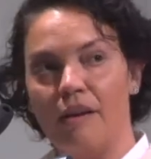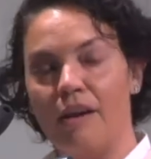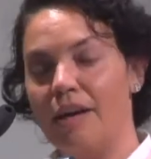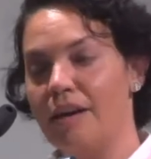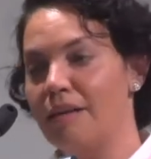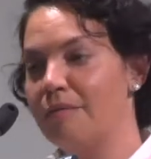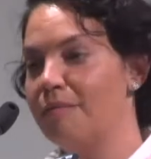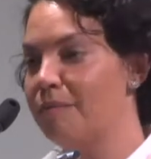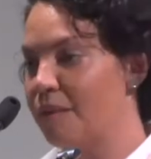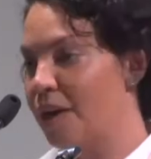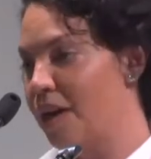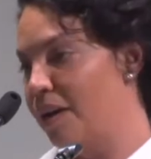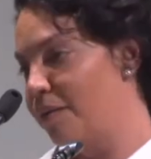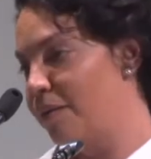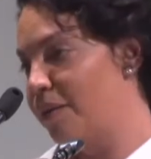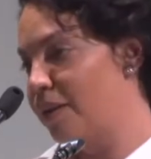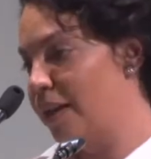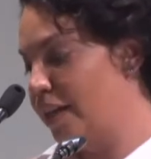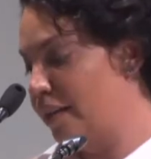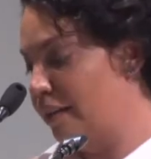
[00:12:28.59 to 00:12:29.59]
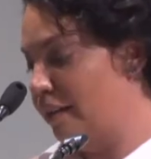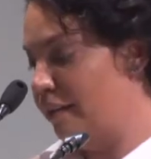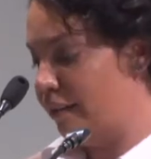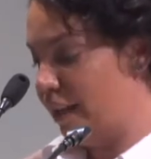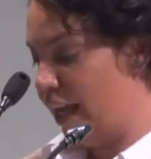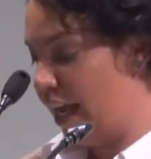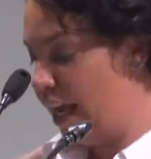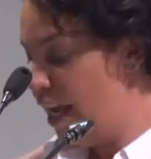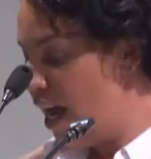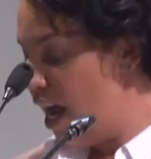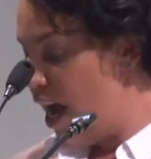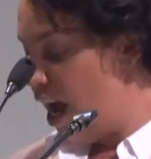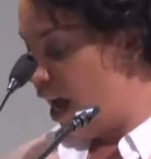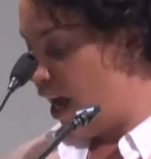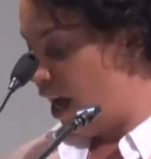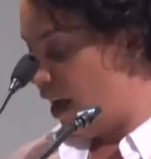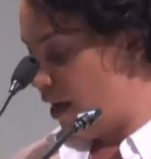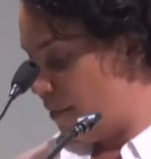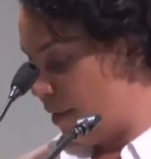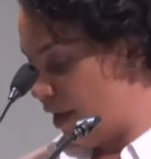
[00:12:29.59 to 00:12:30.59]
I I would like to say
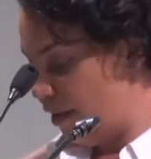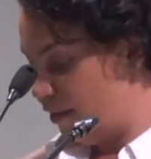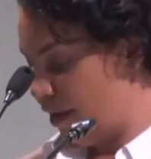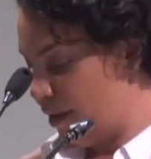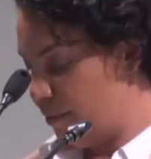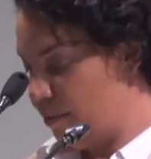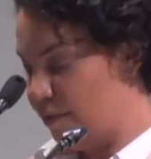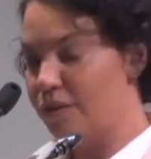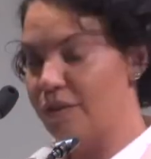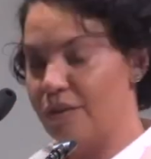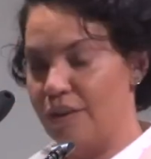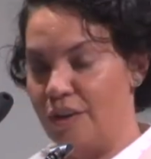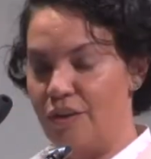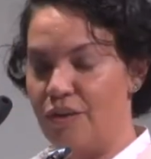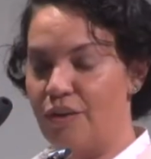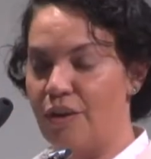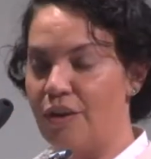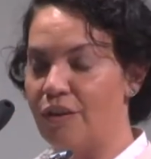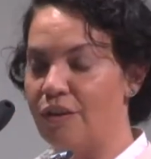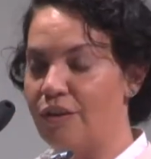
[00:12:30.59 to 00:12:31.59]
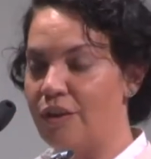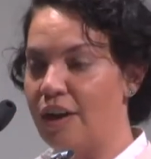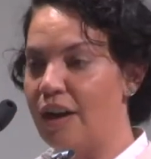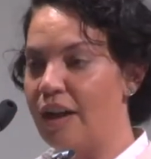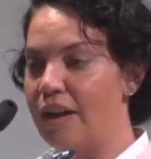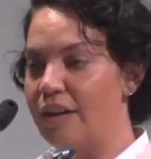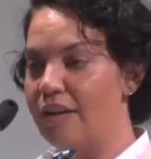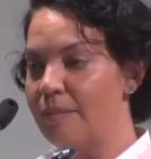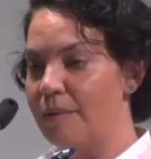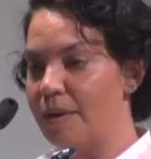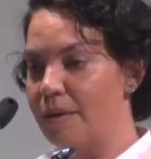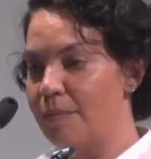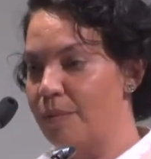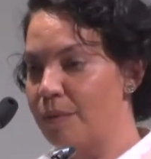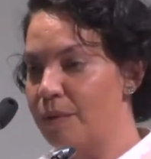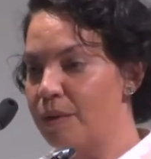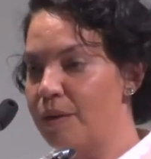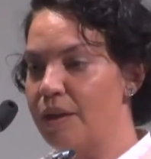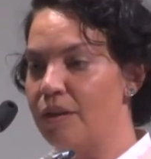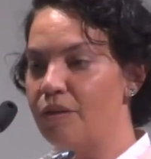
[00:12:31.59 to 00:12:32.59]
um, as Aboriginal and Torres Strait Islander
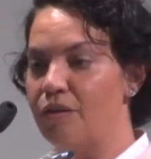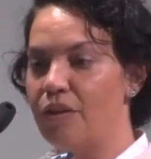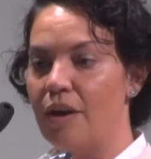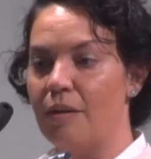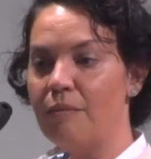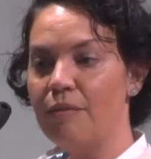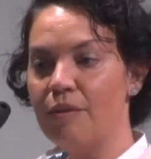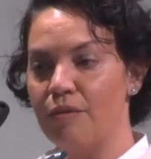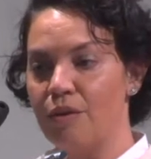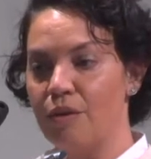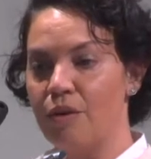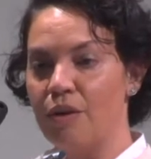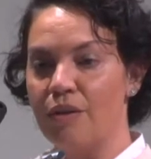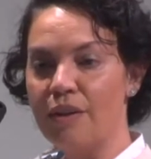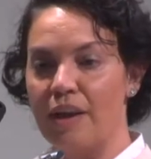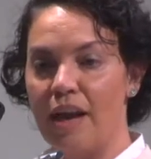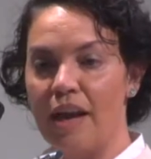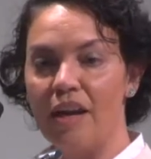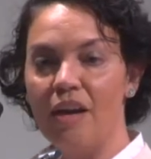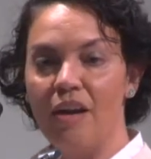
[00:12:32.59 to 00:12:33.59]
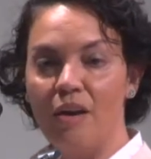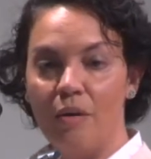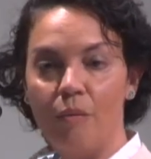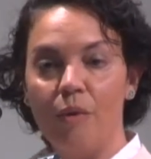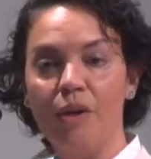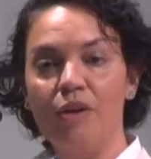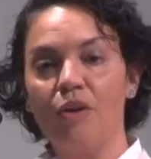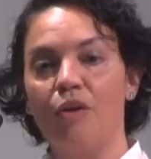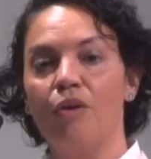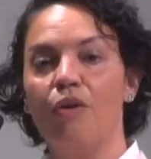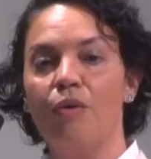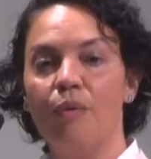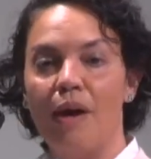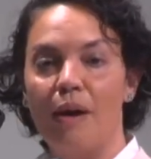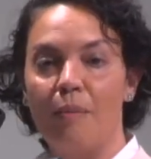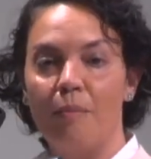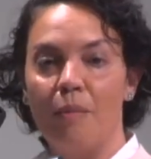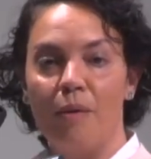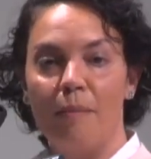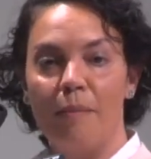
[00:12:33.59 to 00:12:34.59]
people in terms of, you know, that we know who our
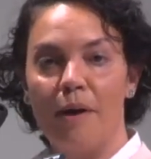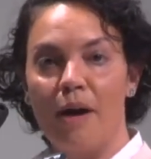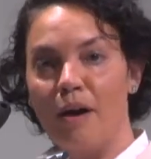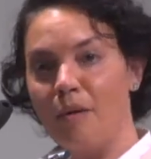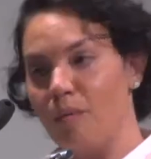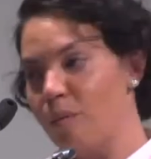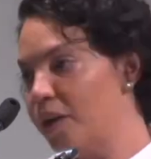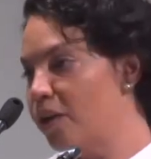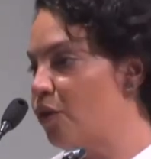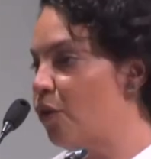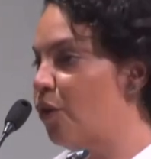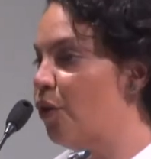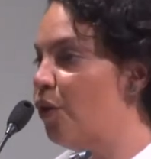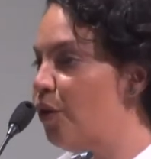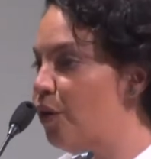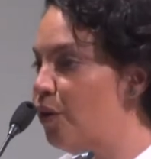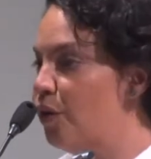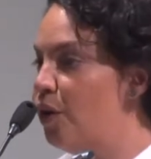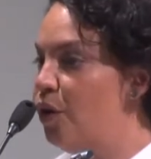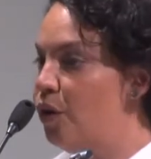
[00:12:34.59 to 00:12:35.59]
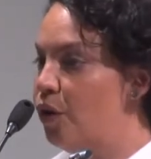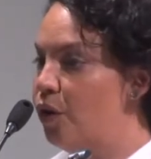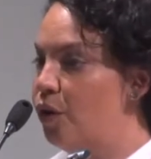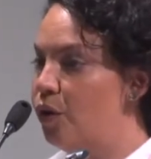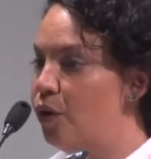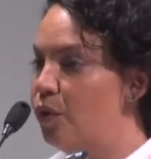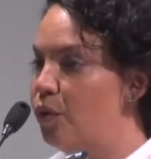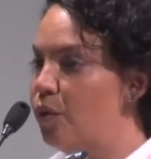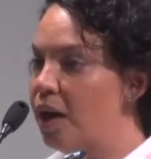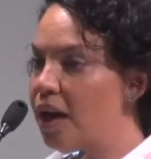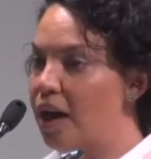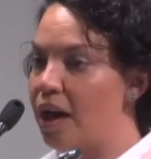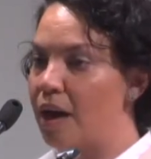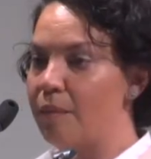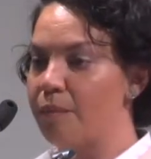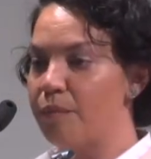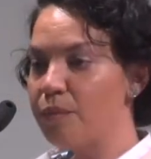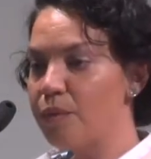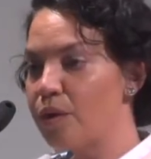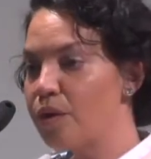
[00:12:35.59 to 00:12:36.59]
mob are, we know who,
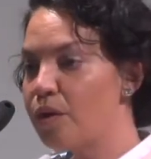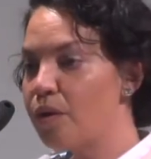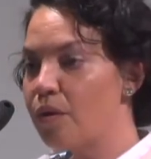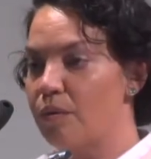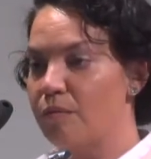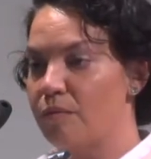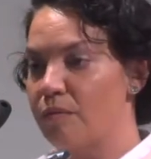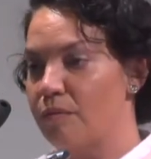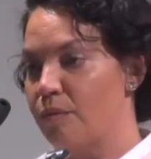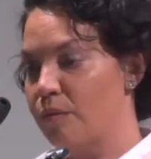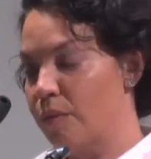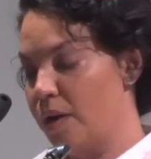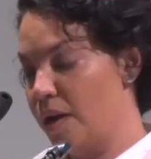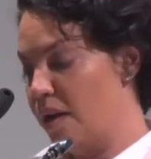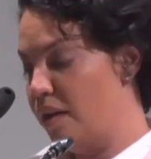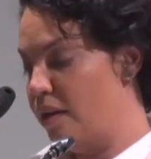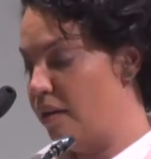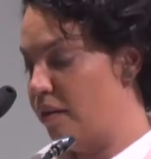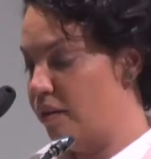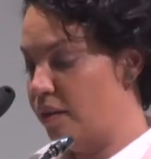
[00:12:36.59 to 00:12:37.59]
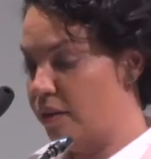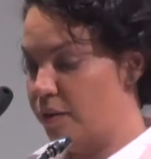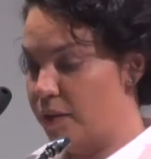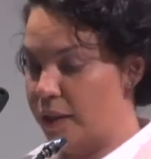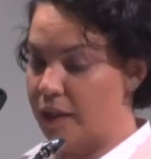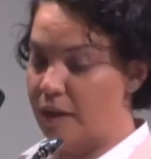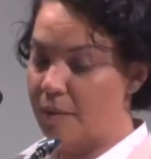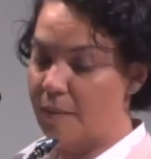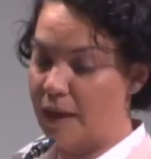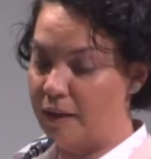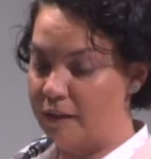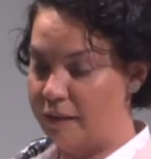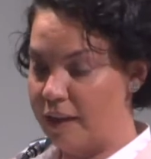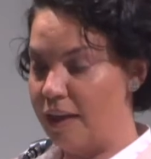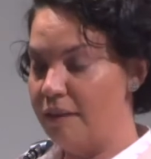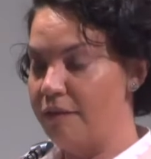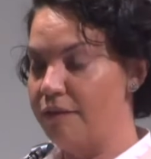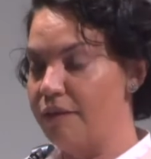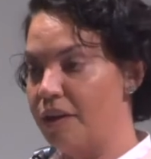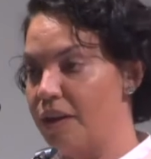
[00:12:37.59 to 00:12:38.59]
um, you know, and you think about
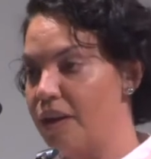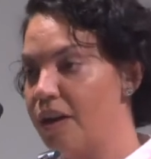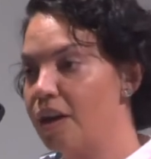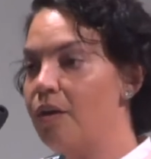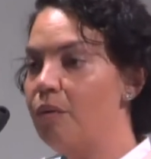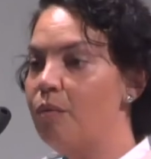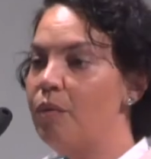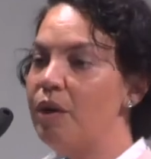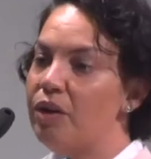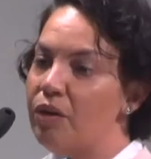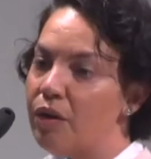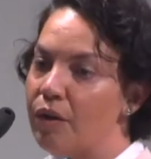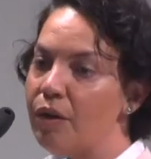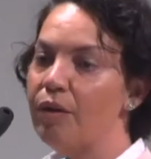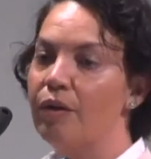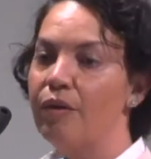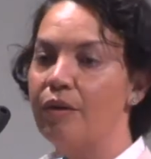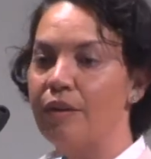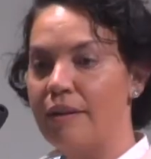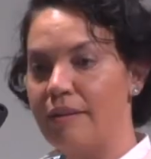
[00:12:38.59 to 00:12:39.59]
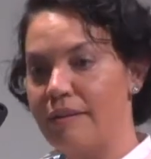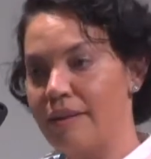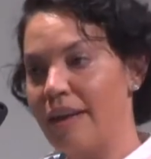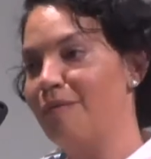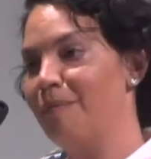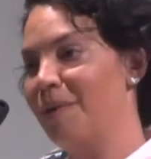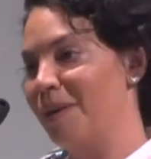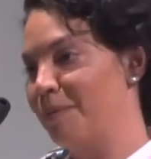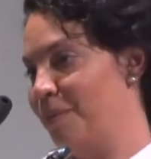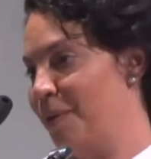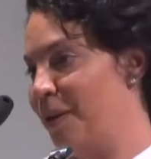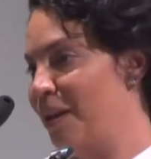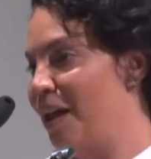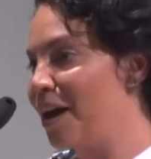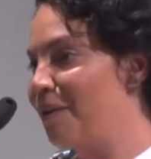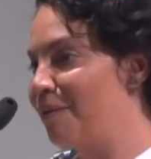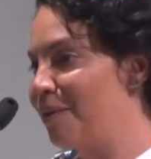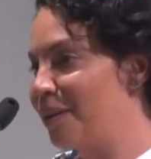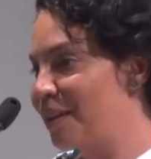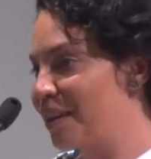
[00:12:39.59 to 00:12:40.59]
safety, we know who the safe people
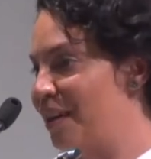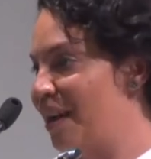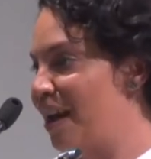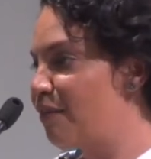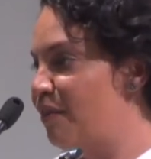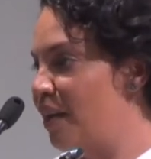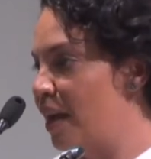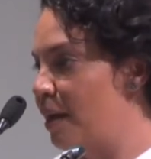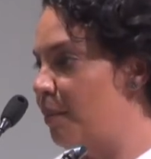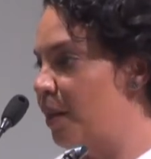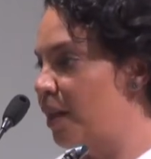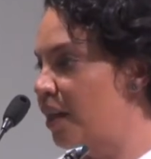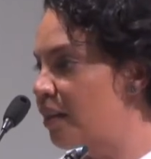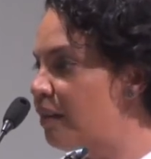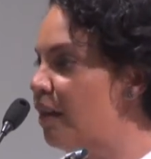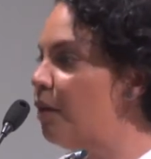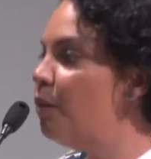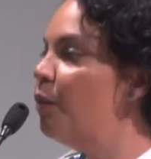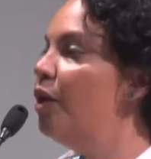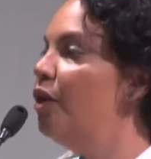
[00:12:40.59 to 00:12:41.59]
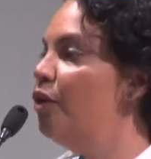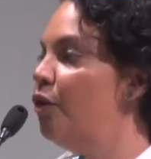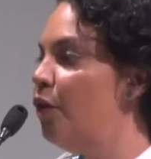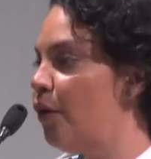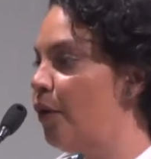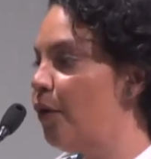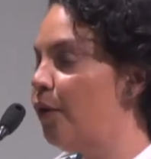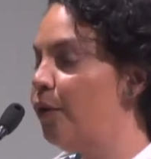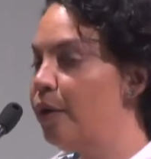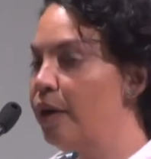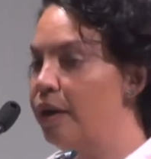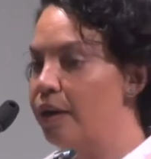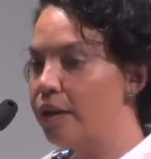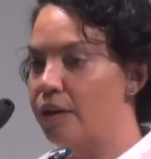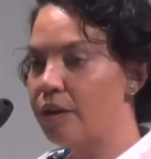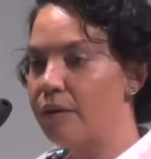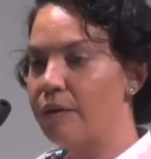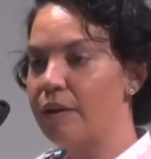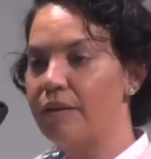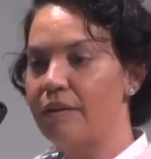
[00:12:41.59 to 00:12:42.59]
are within our families, and we know, you
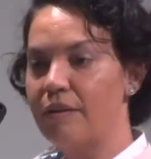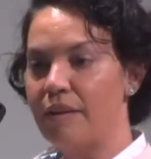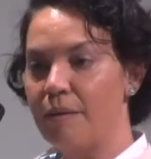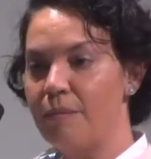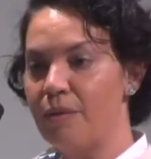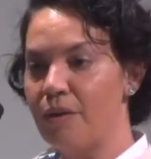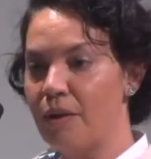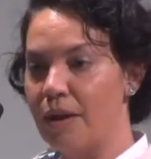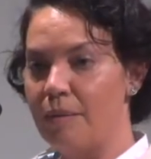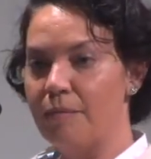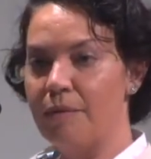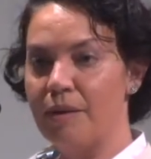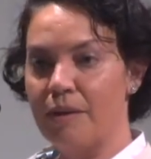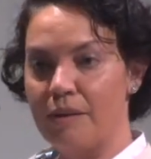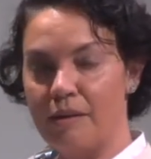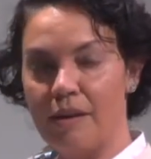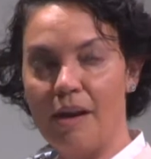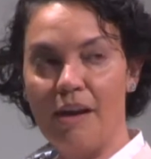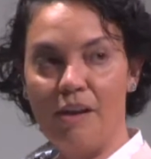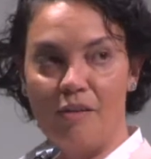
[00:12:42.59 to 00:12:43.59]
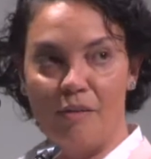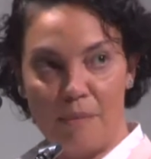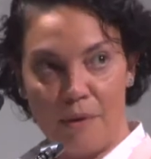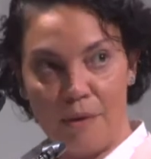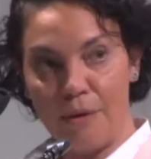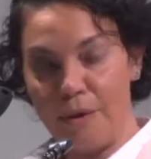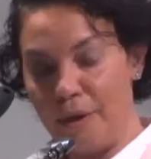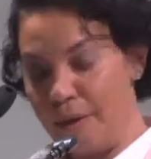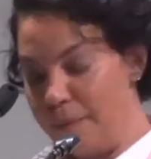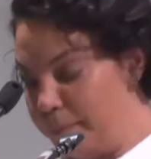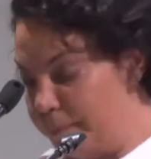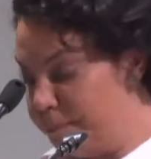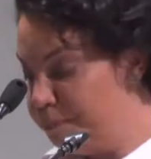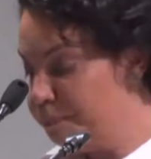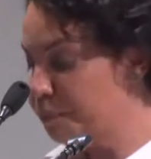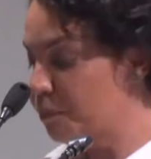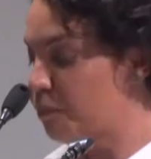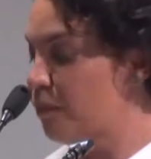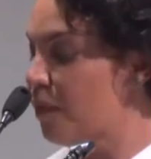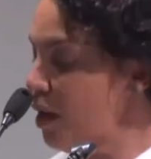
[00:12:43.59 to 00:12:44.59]
know, it's sometimes it's unspoken,
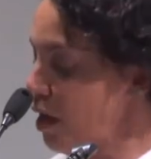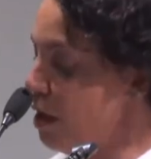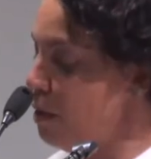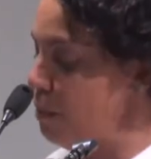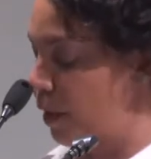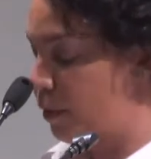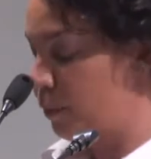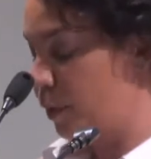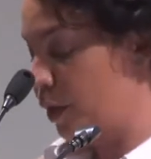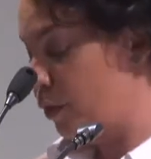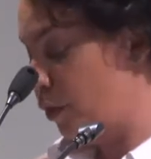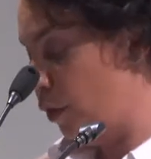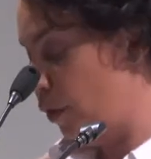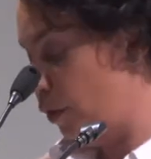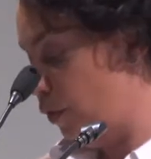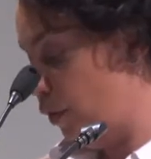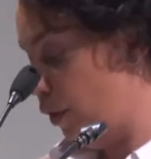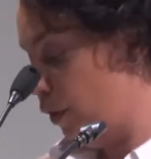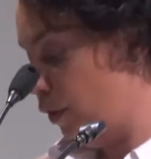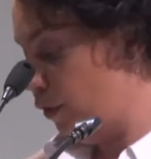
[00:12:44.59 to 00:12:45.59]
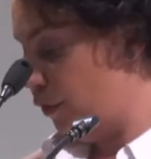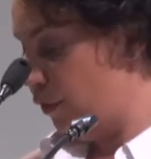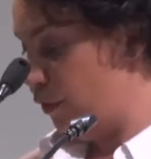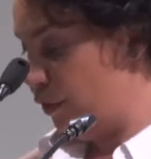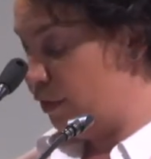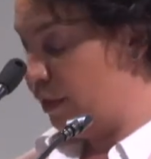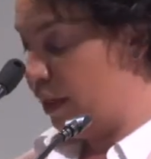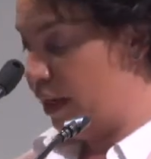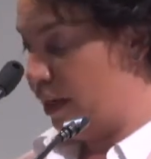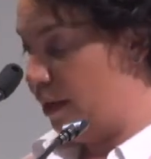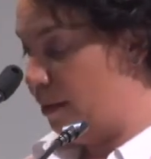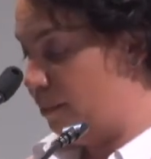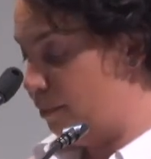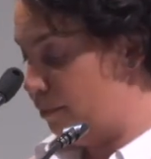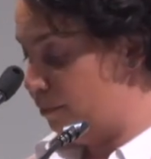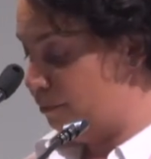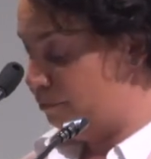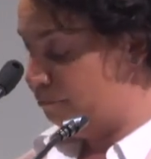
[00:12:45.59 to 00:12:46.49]
but we know those, um,